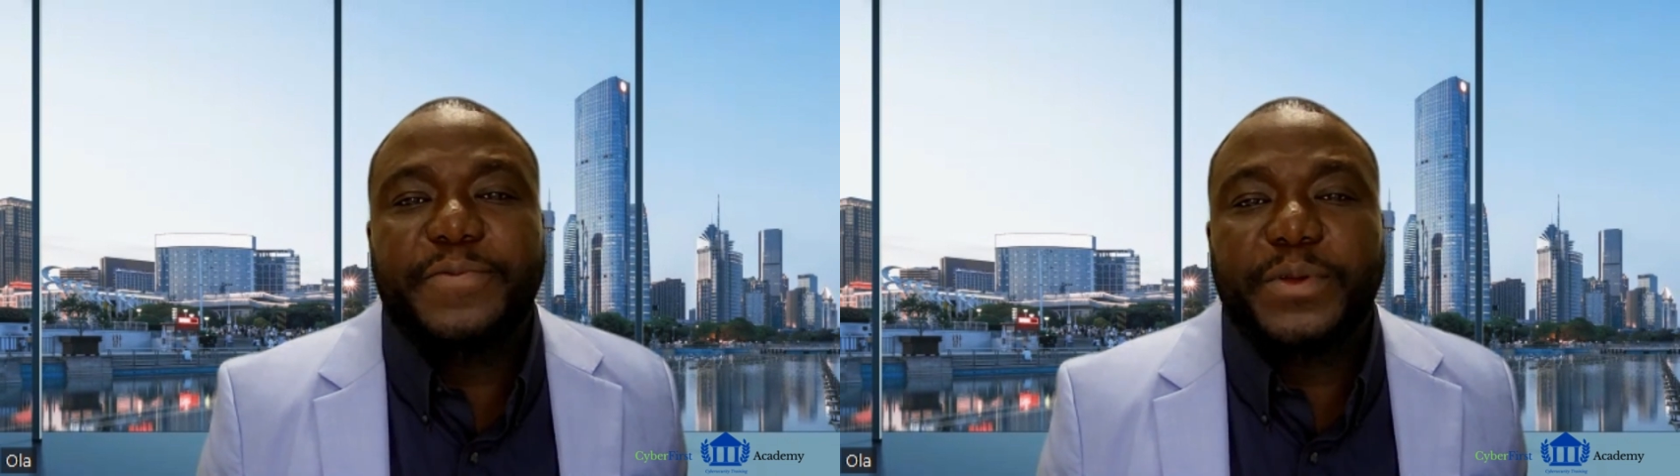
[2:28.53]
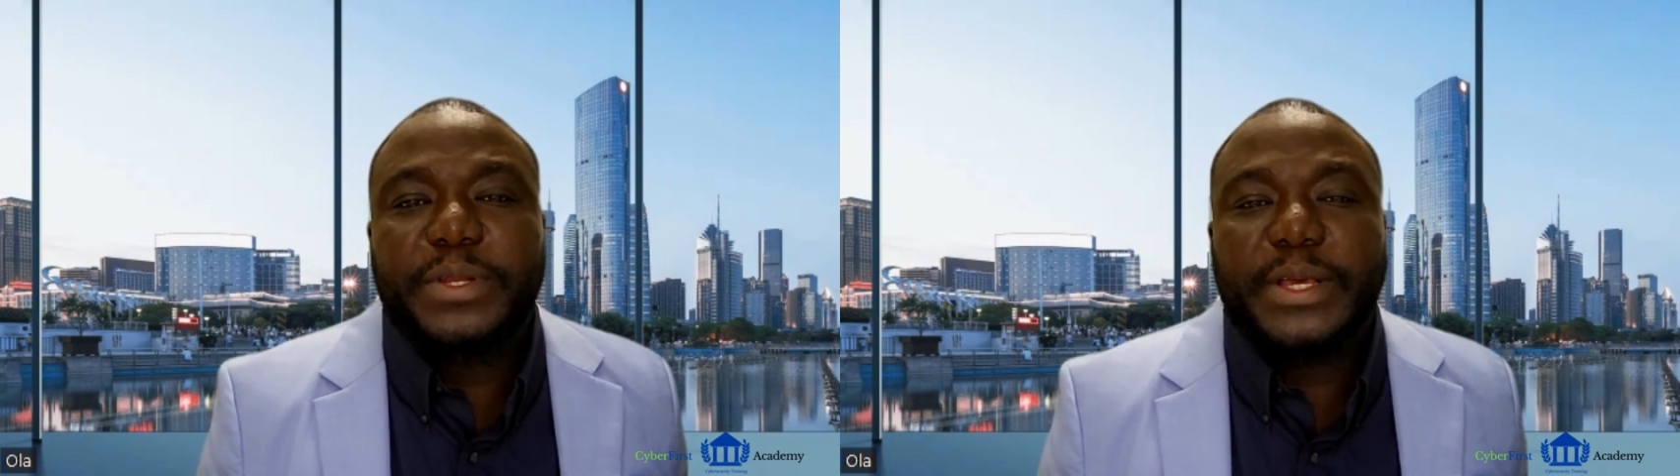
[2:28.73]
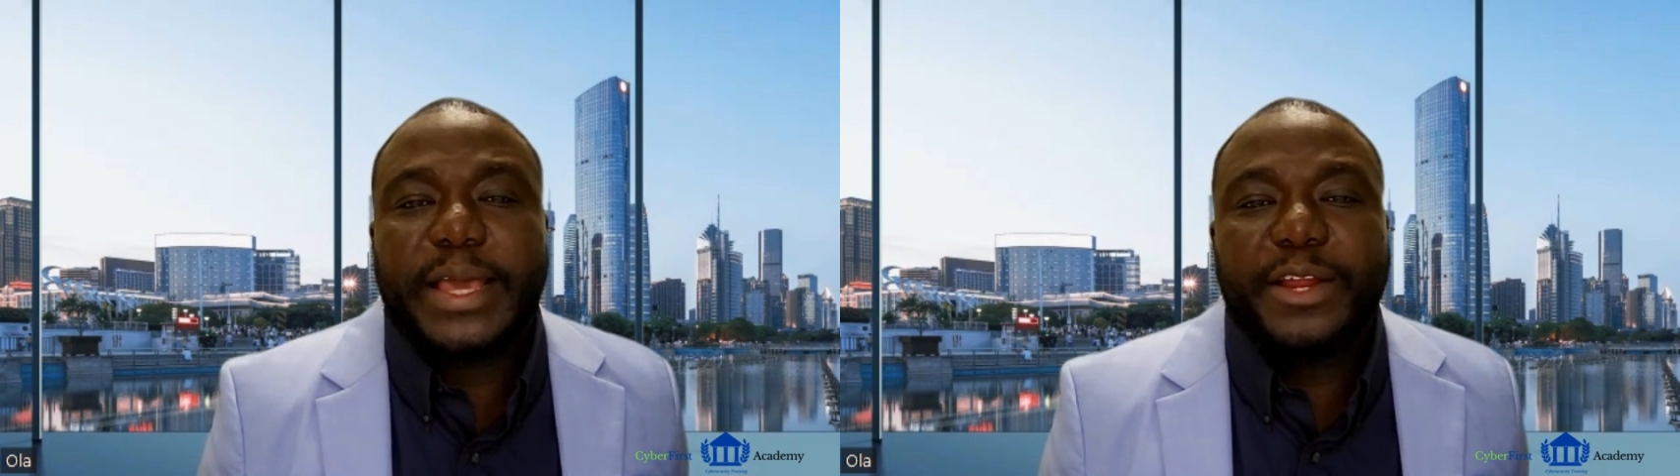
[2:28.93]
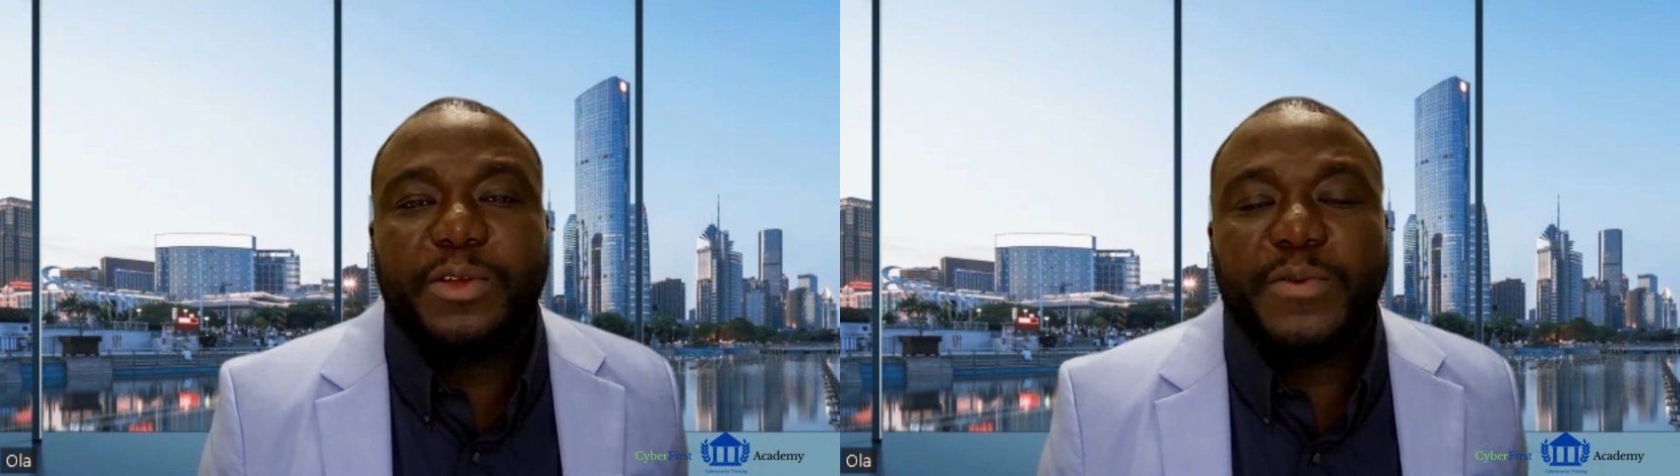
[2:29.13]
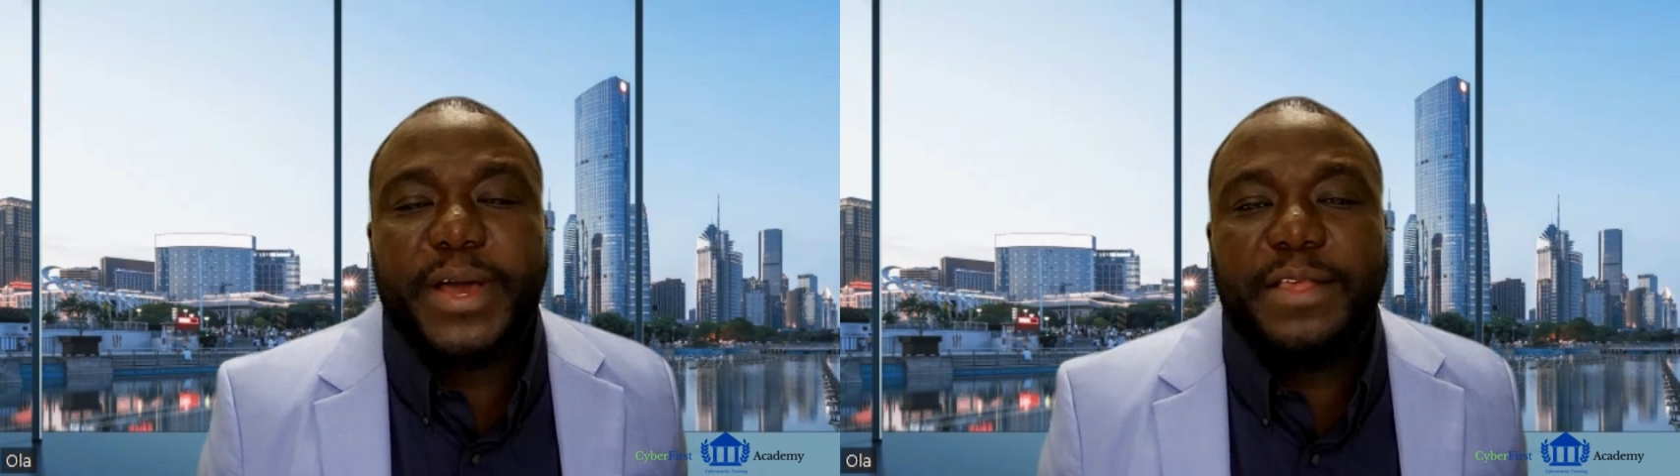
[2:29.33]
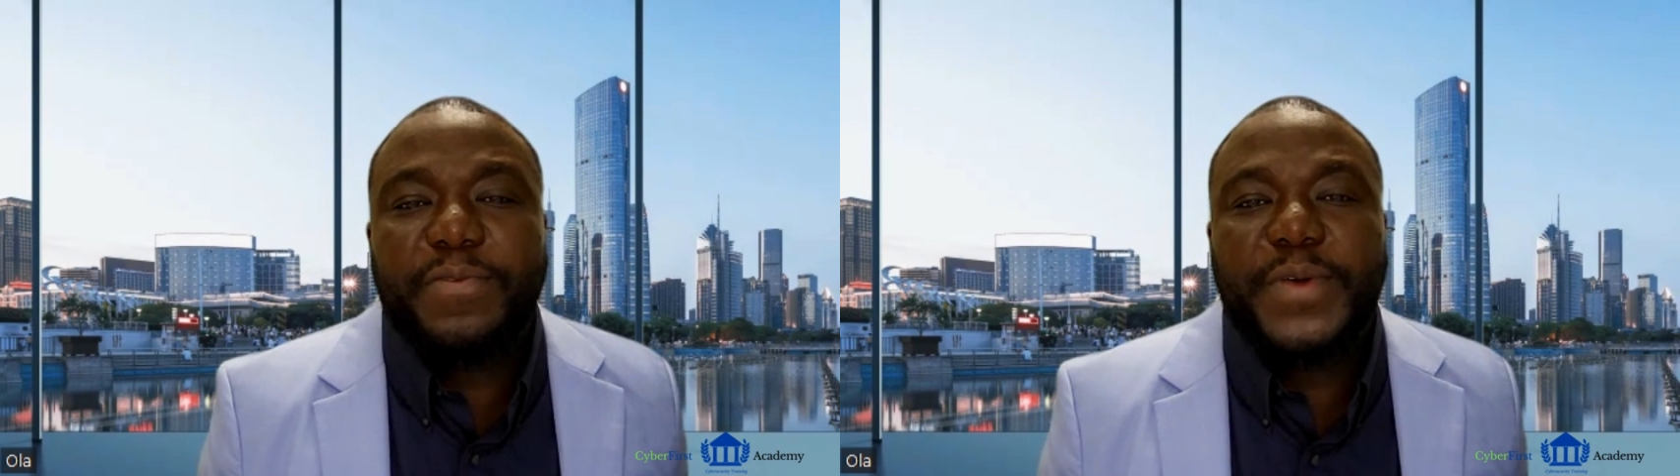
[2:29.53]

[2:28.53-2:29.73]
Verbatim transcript: for the categorized